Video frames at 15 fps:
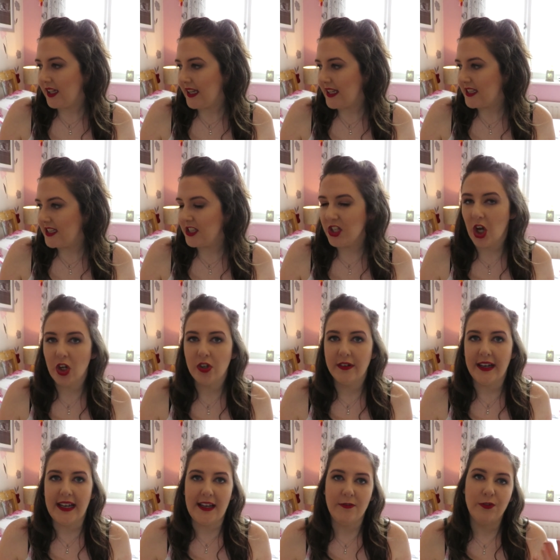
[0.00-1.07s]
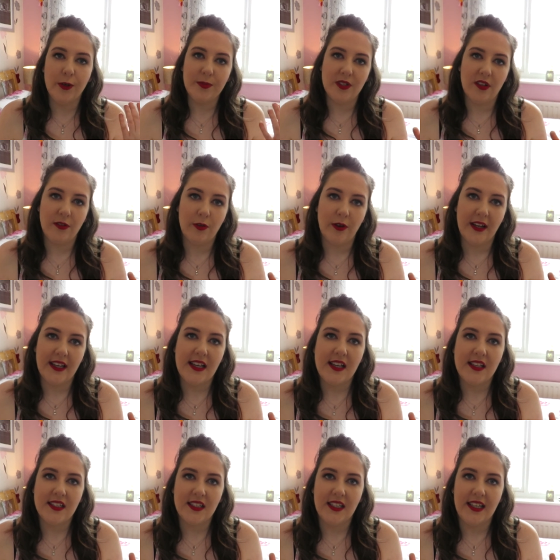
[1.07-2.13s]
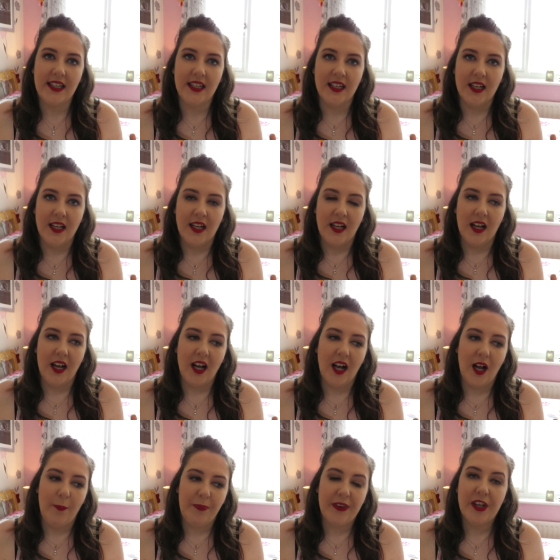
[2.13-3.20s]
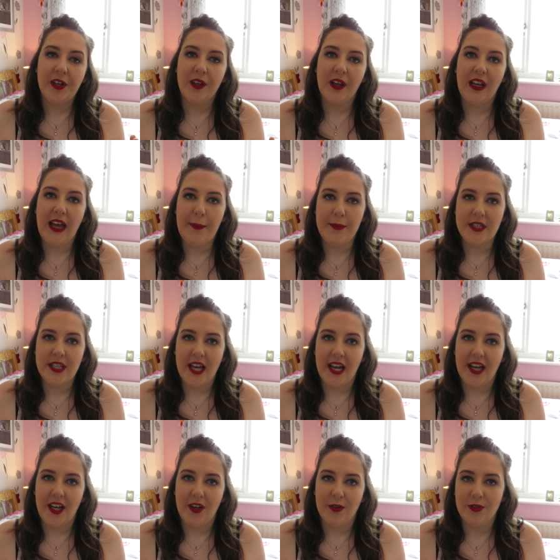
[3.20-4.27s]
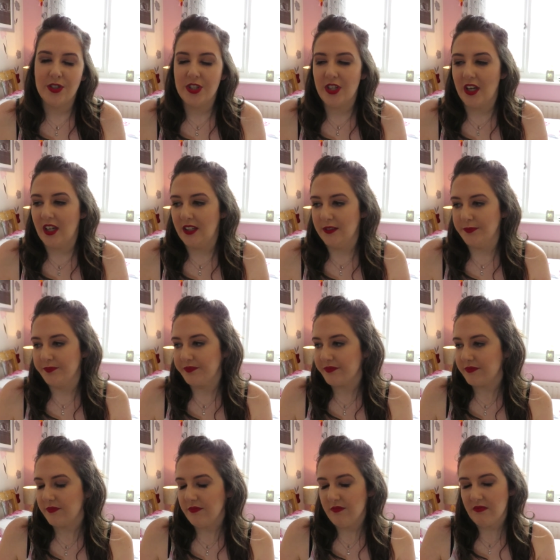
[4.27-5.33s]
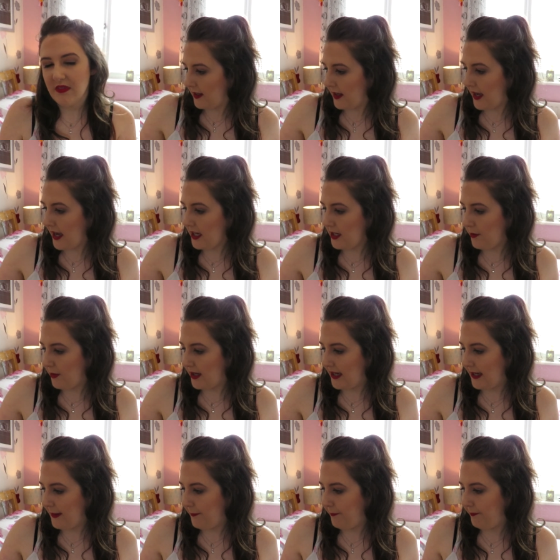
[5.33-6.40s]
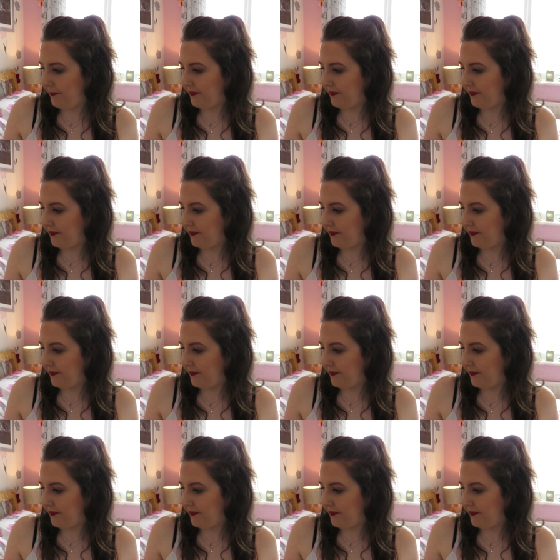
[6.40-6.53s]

it's not great. It rubs off quite easily. The colour let me down, so anyway,